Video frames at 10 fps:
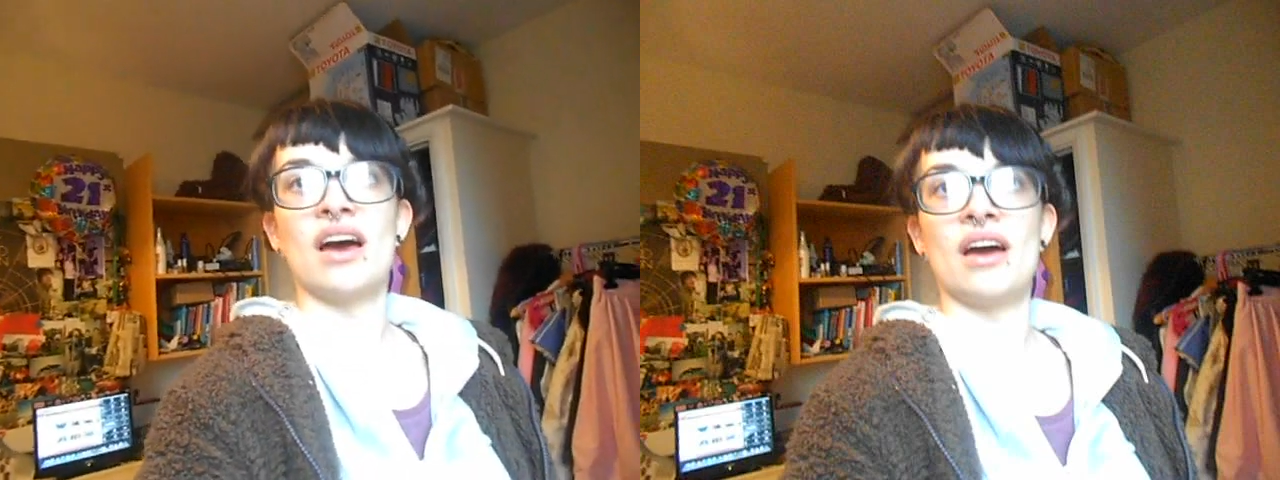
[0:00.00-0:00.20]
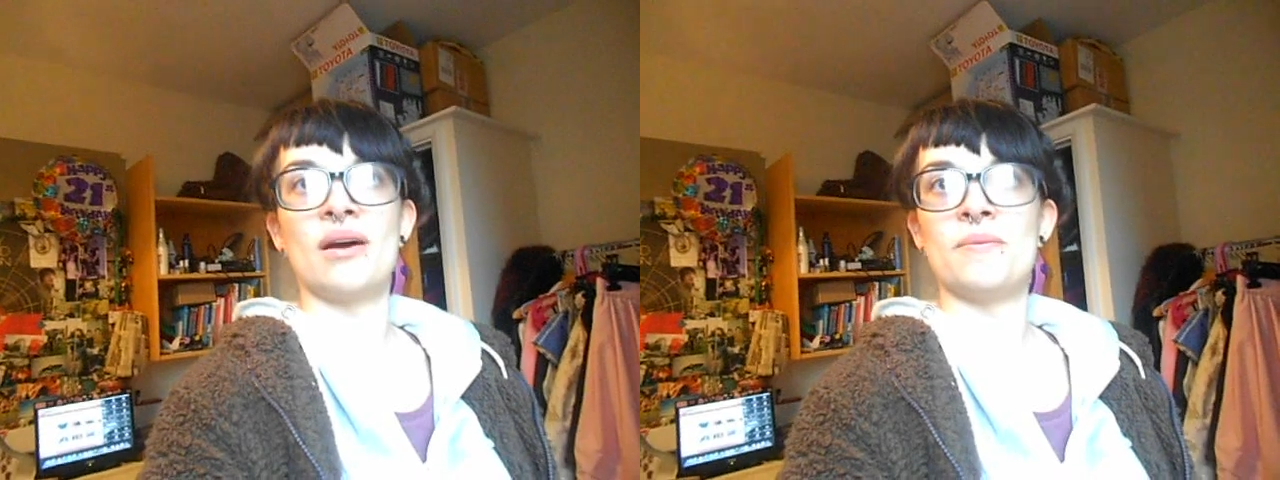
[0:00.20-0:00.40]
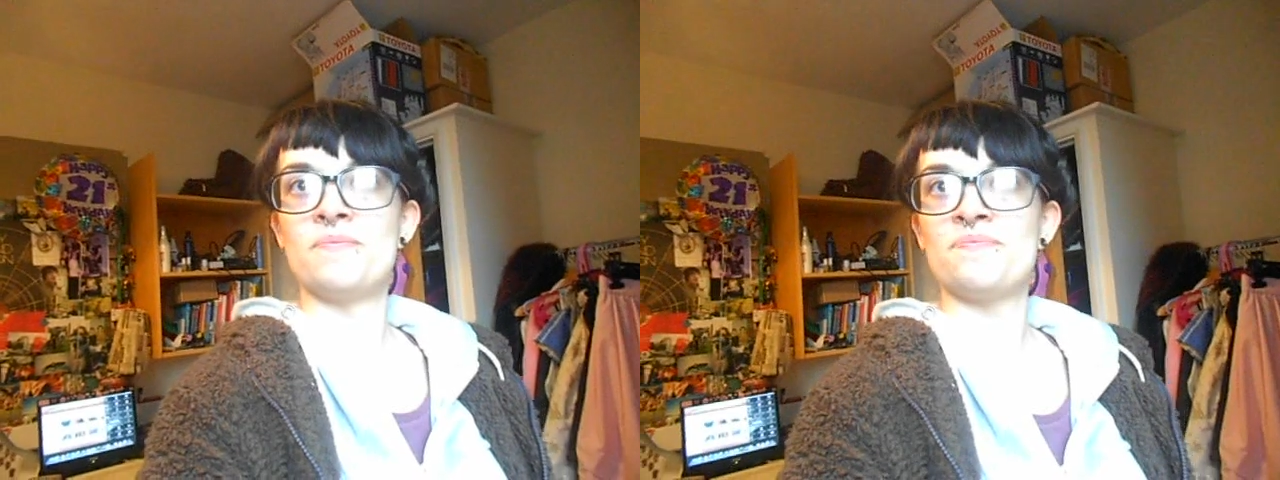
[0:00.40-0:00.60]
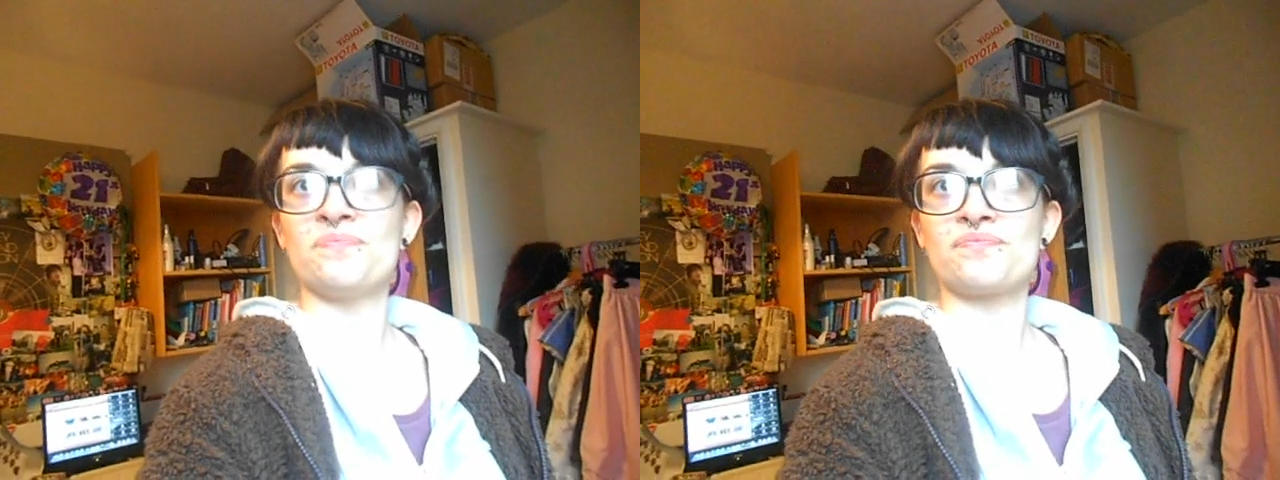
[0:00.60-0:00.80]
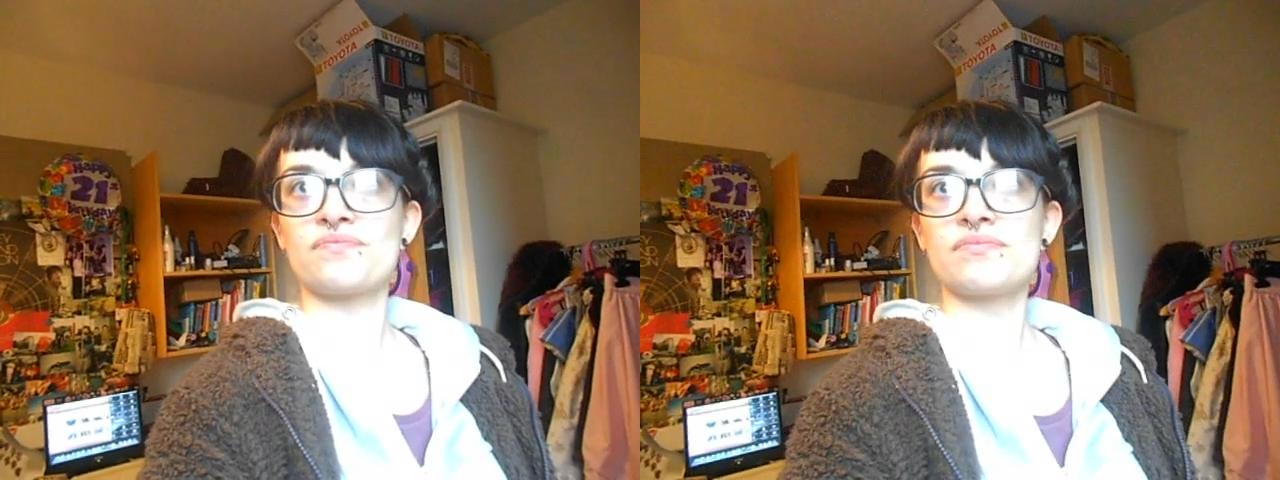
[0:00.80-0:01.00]
Am
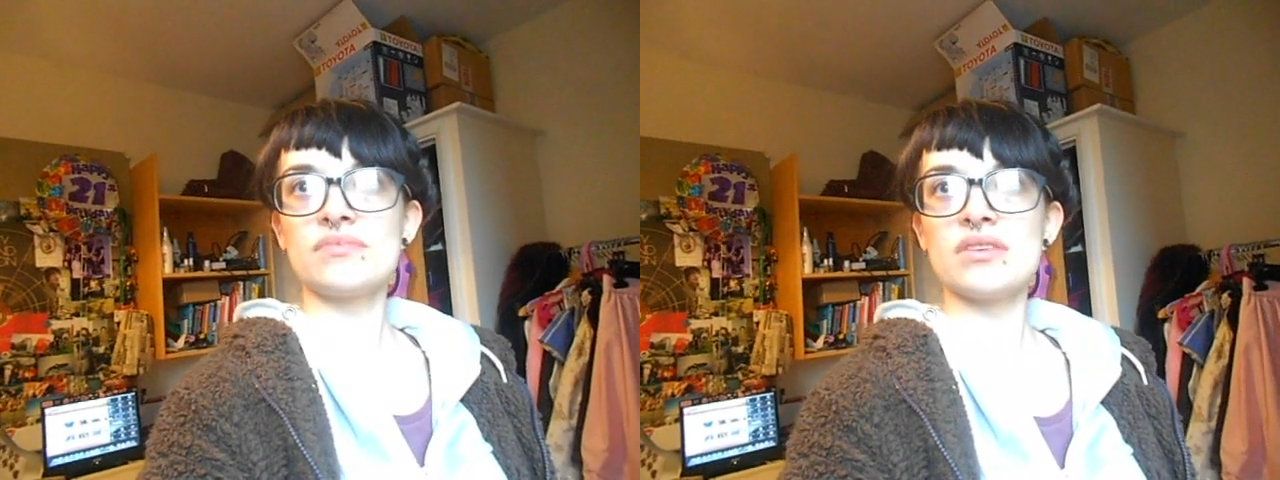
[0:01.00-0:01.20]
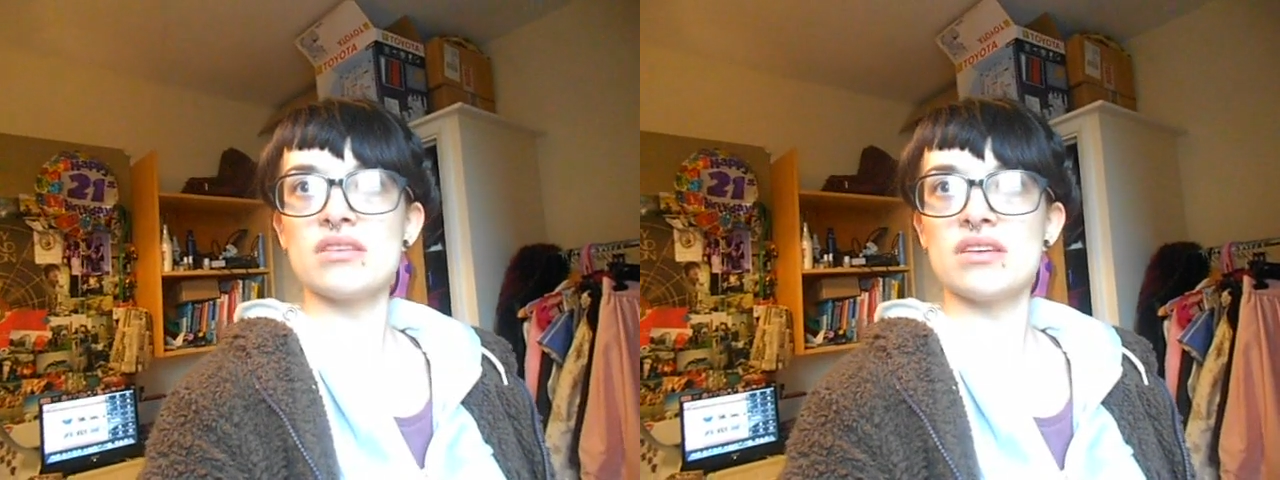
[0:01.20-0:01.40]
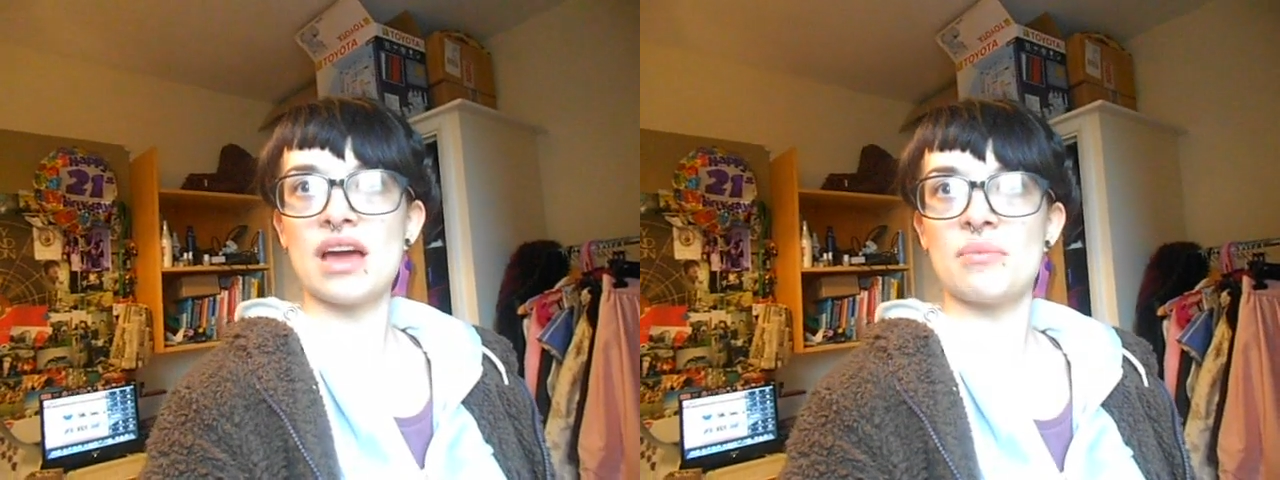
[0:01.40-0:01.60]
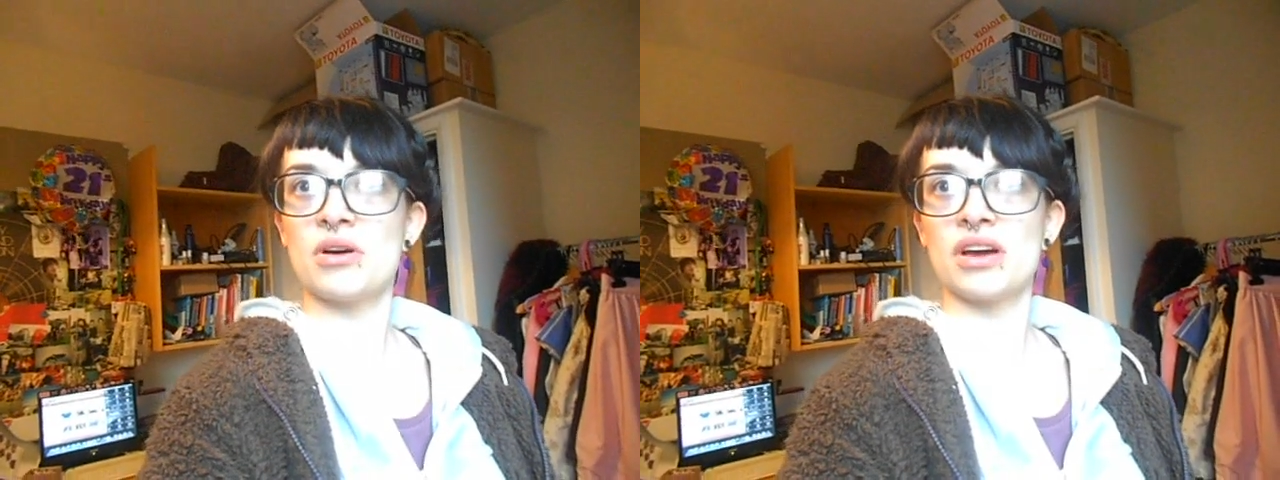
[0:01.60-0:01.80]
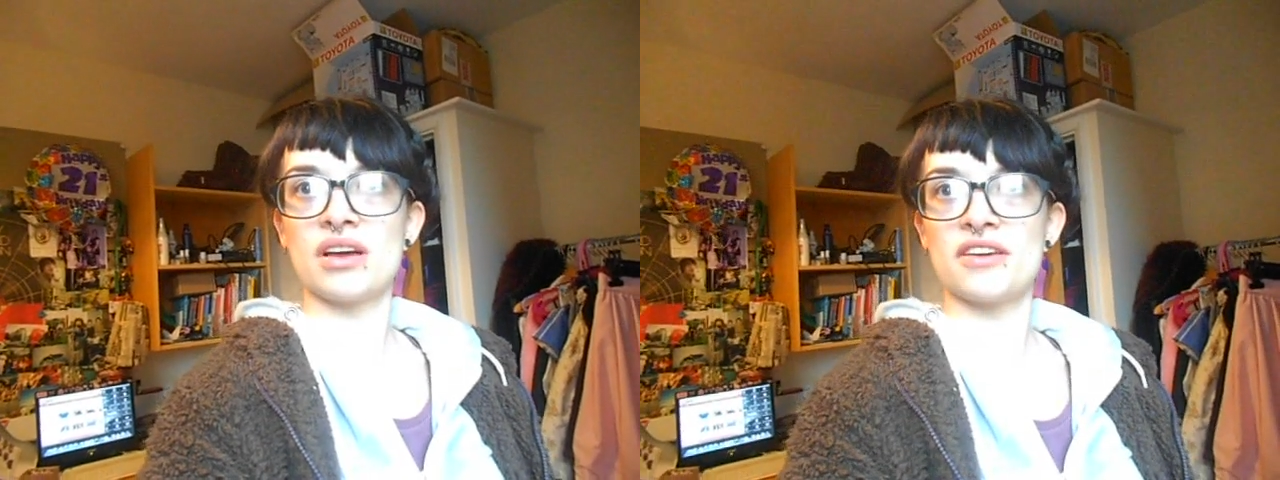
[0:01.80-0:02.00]

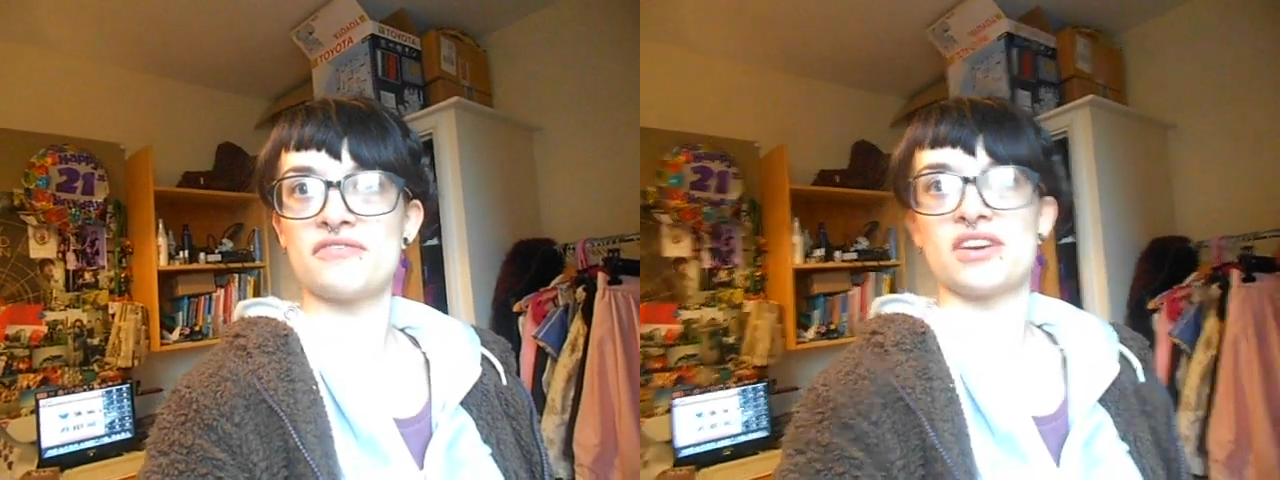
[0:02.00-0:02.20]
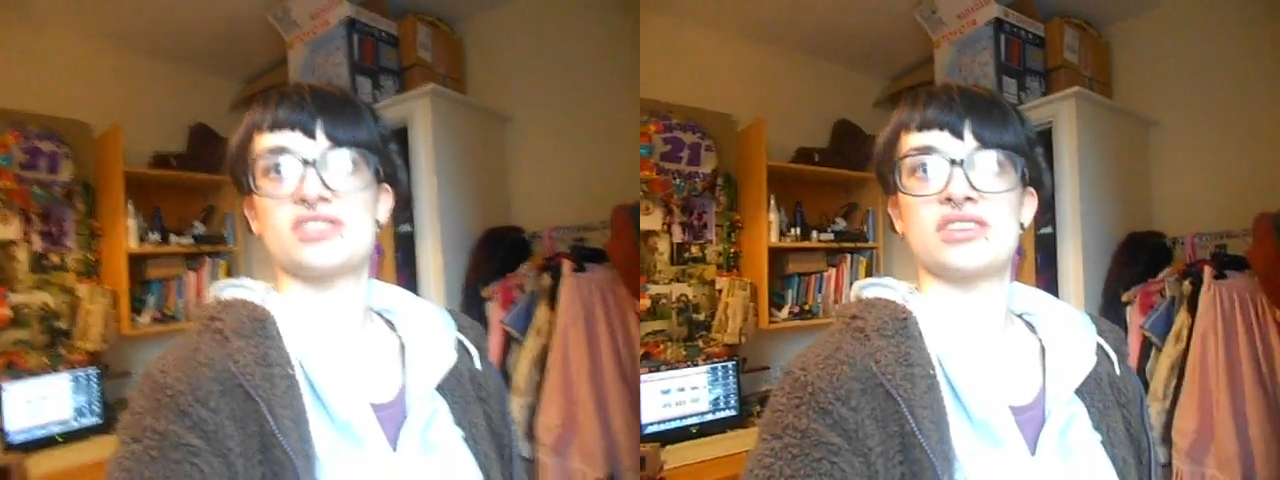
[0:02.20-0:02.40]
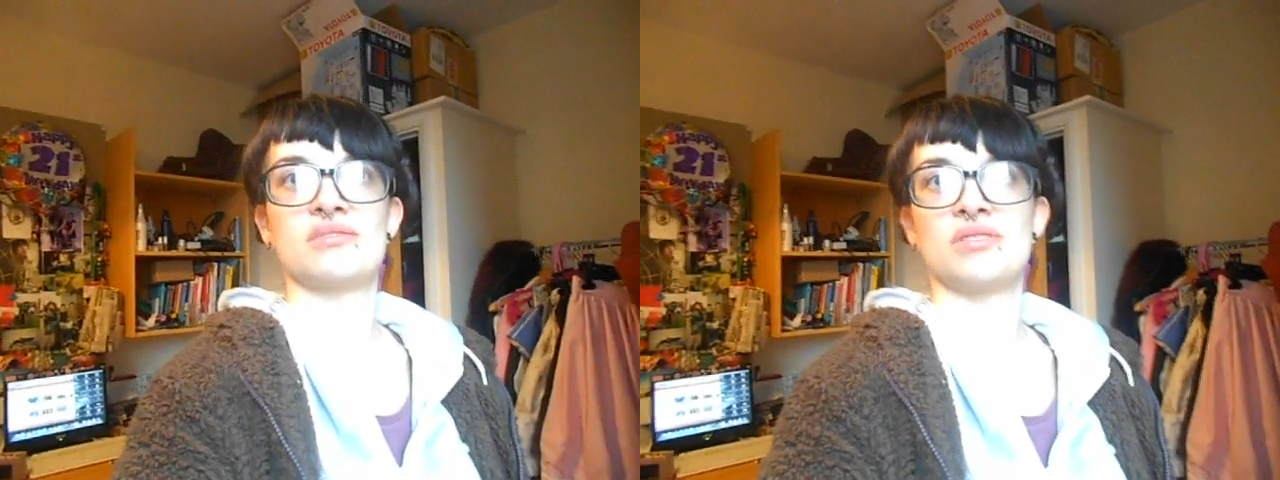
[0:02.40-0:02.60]
I high fashion?